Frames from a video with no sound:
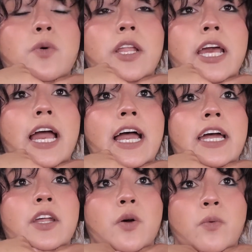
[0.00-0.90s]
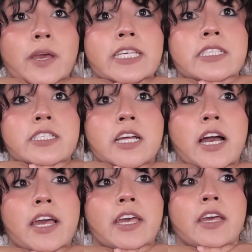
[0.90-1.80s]
want to add a waist
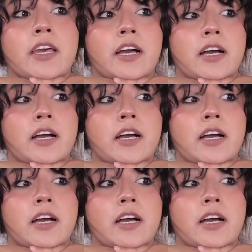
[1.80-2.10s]
tie,